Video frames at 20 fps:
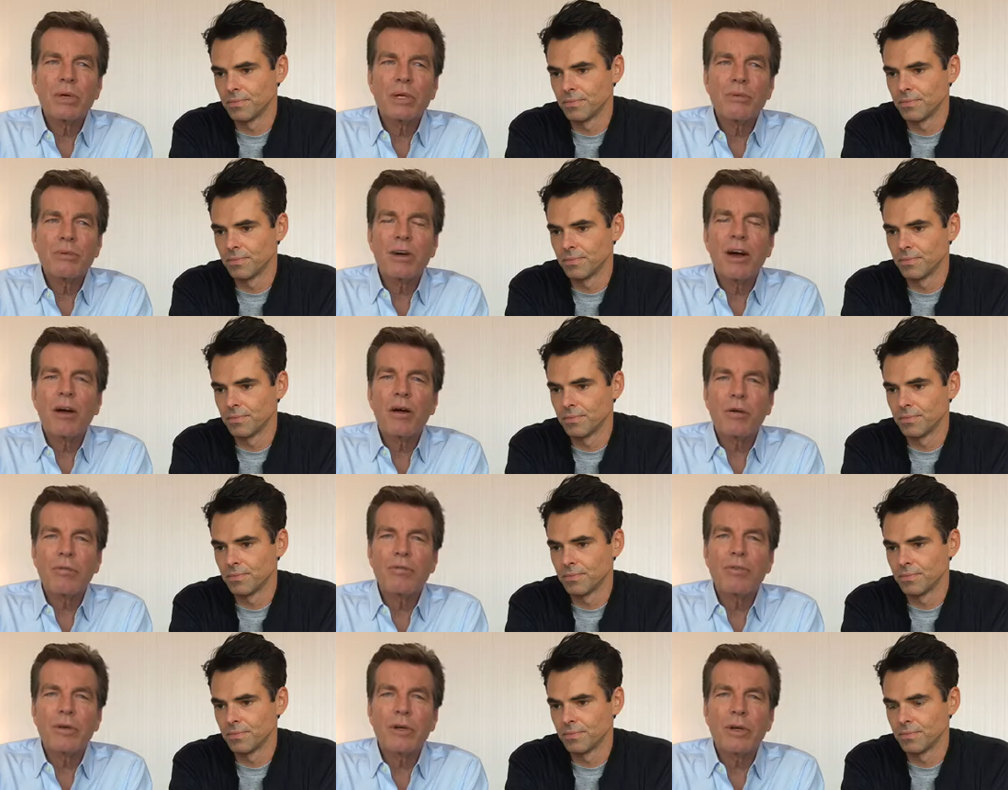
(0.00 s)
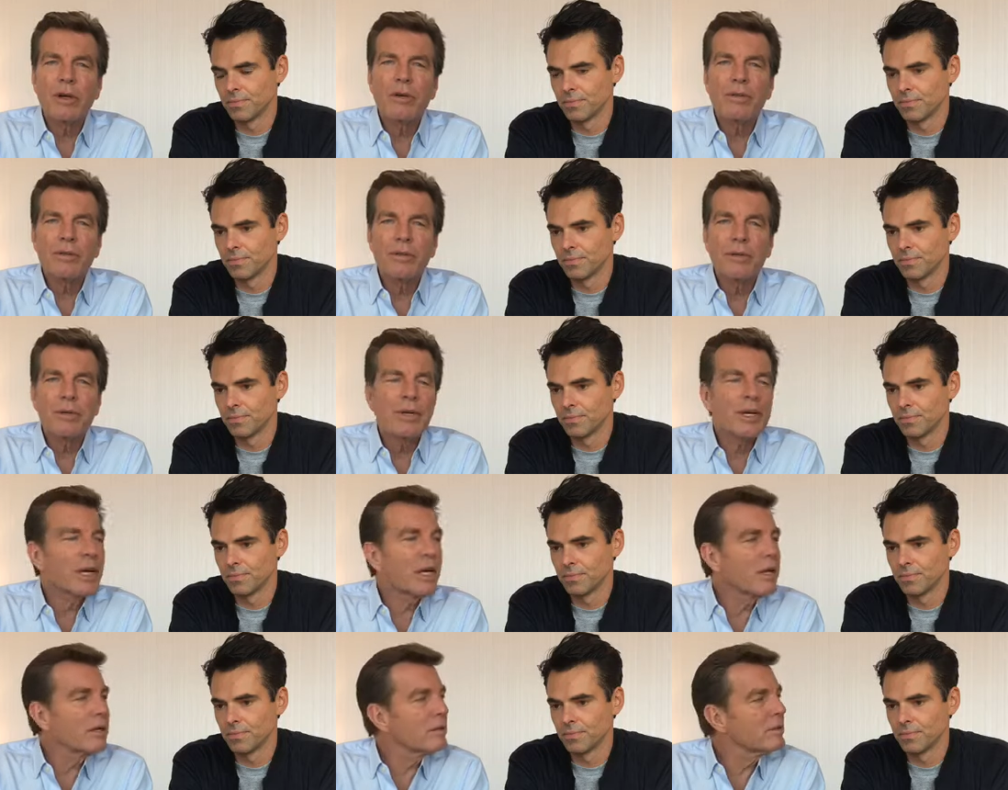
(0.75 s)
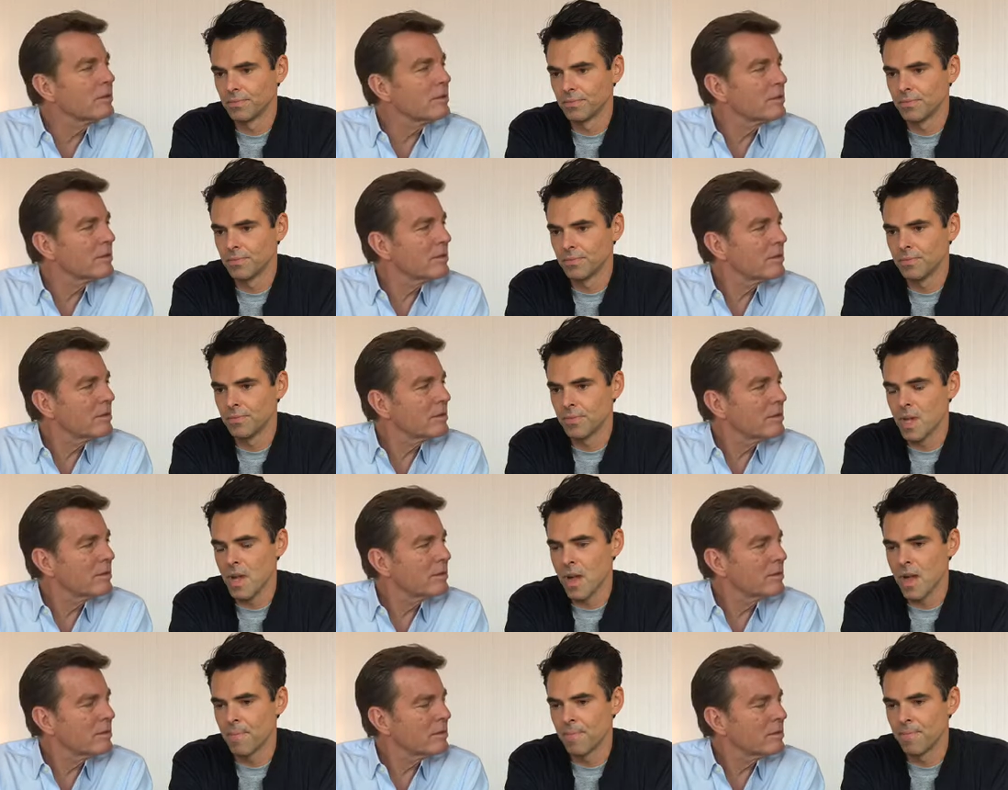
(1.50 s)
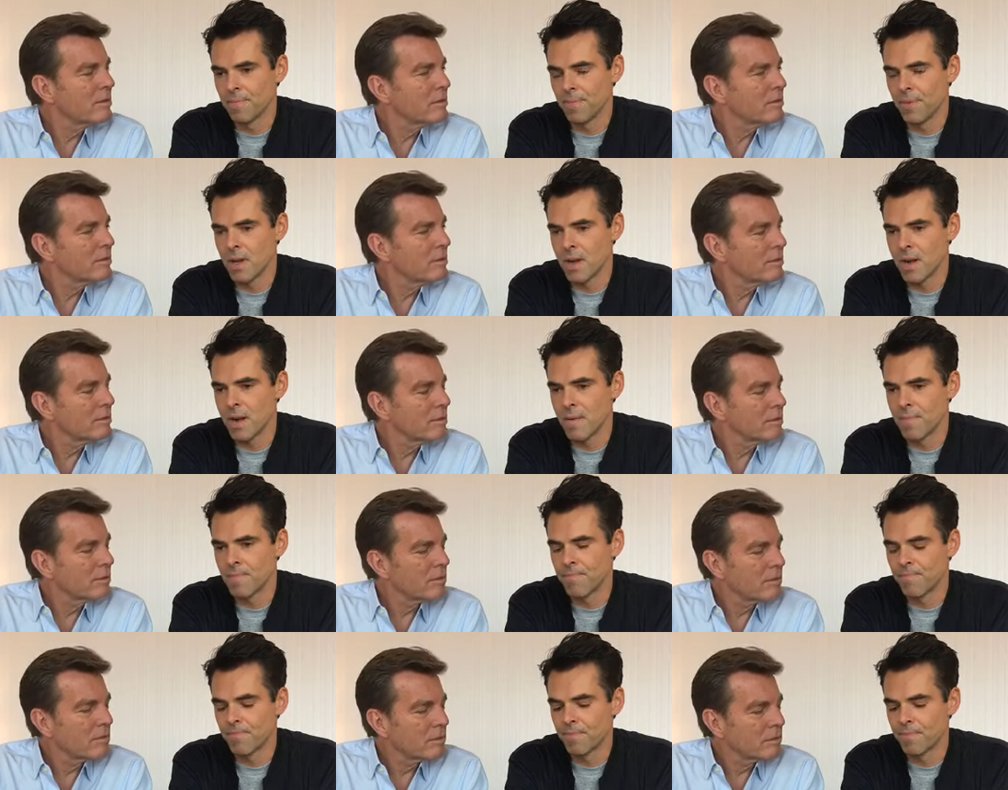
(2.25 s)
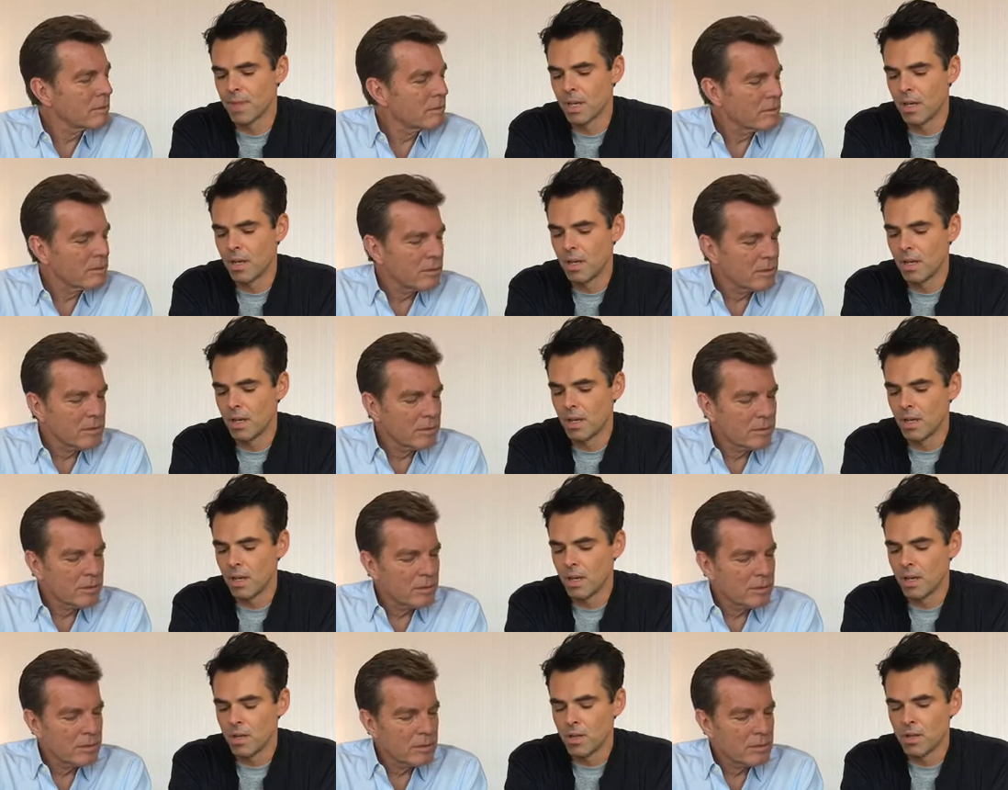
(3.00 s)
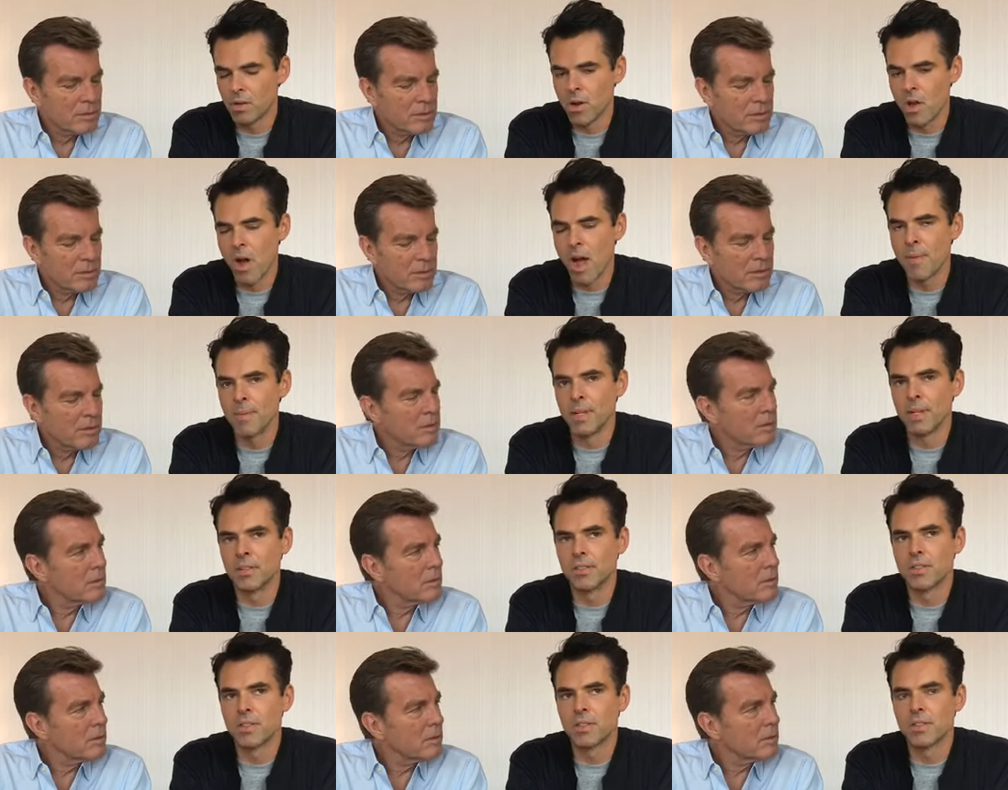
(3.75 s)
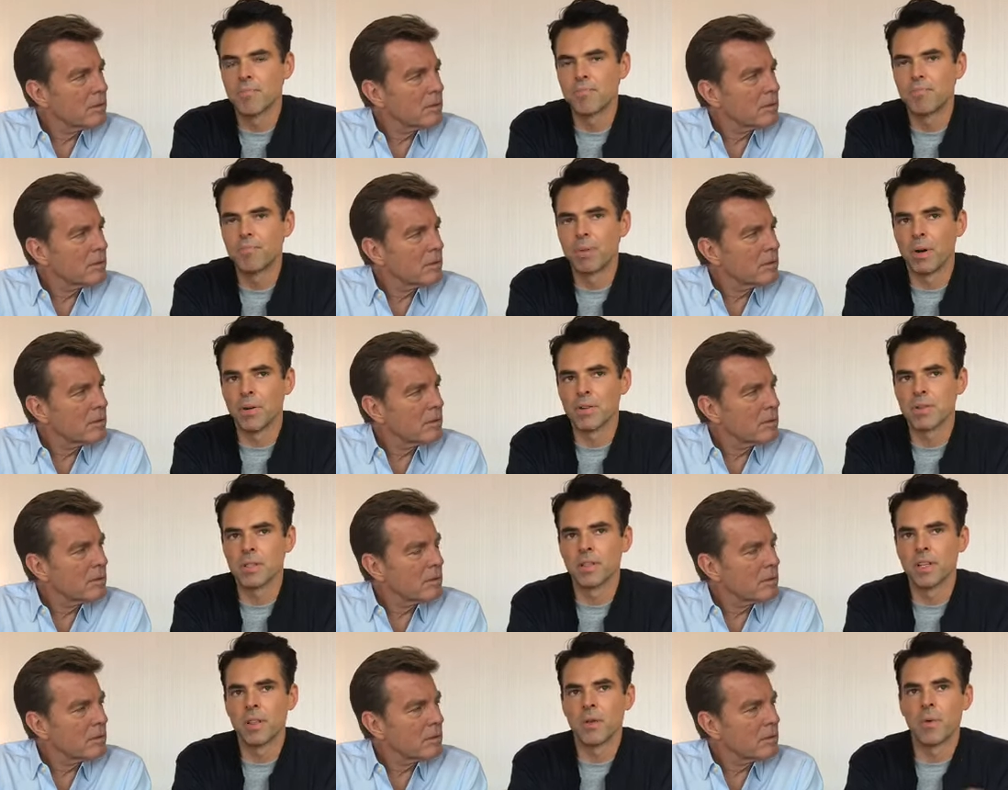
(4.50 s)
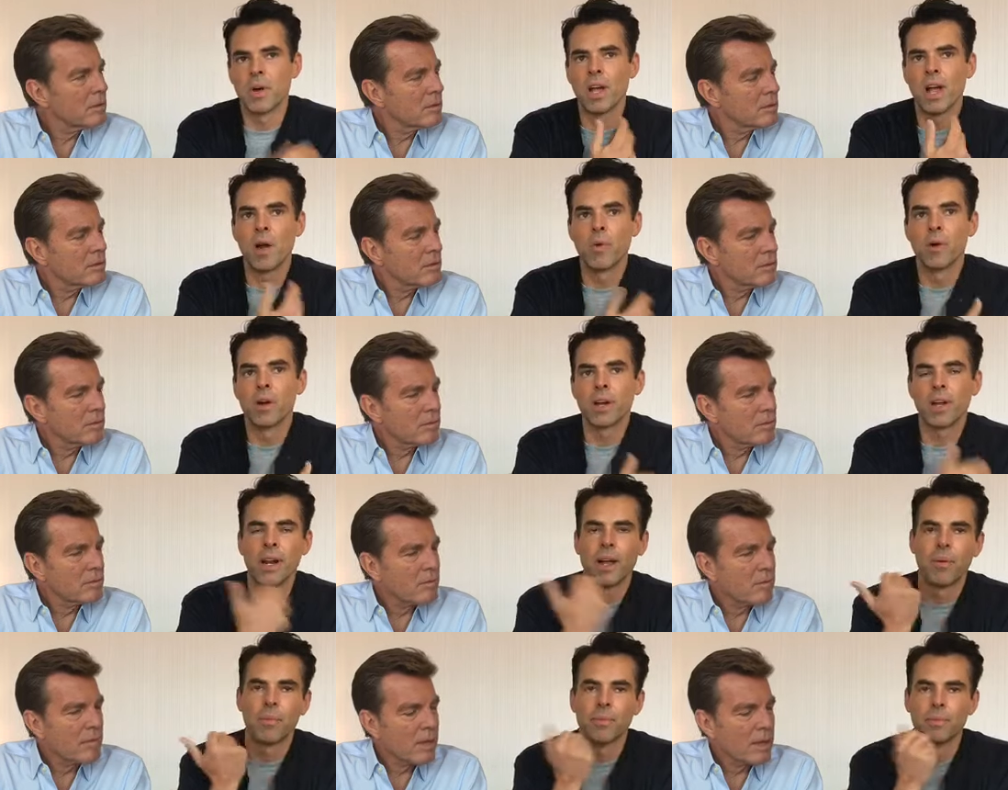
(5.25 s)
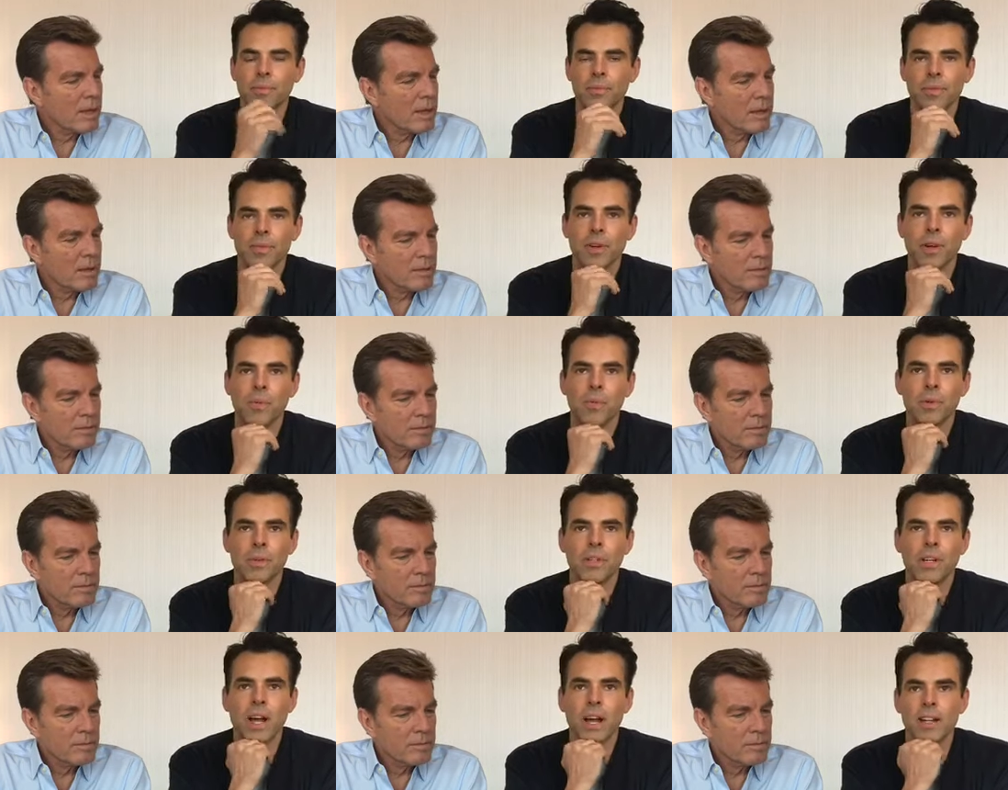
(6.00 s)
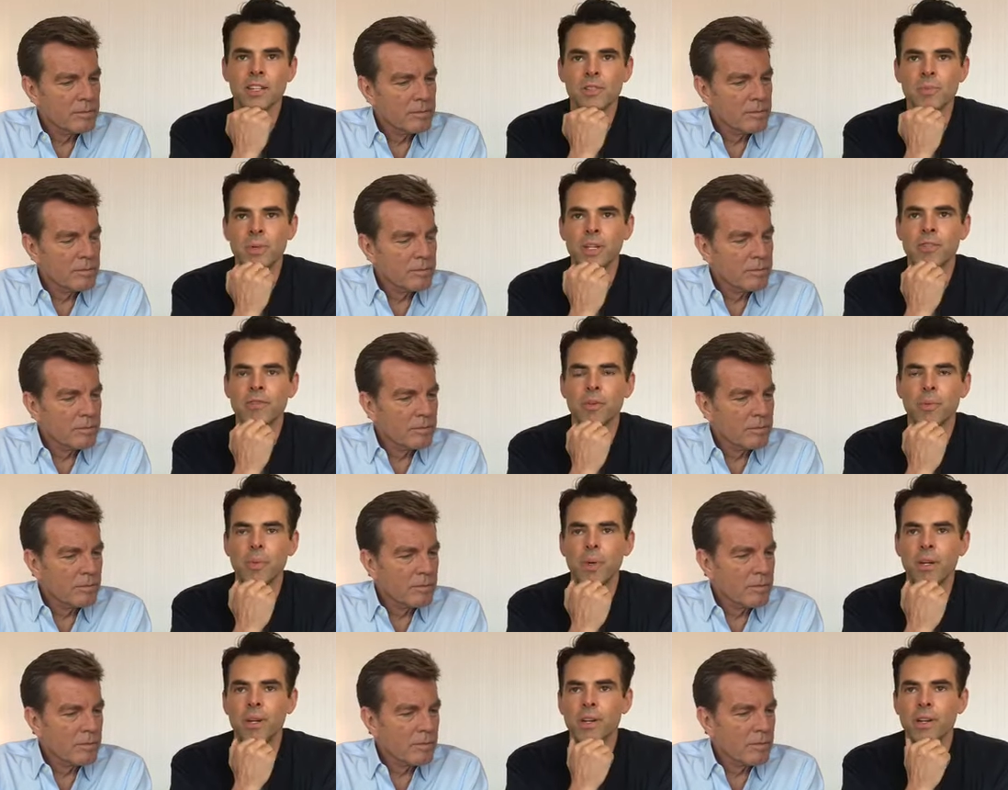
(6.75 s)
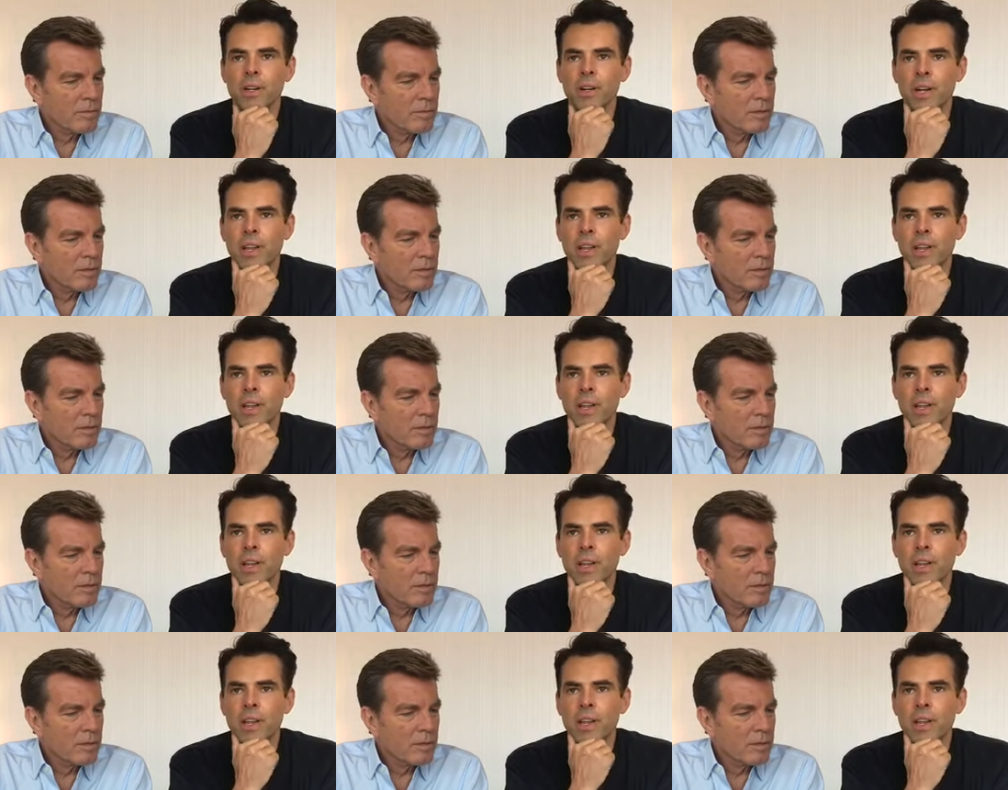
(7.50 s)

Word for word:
Speaker 1: powerful to go through it again.
Speaker 2: Yeah, um, you know, I mean, just personally, the way I work, and I would kind of speak for Peter here. I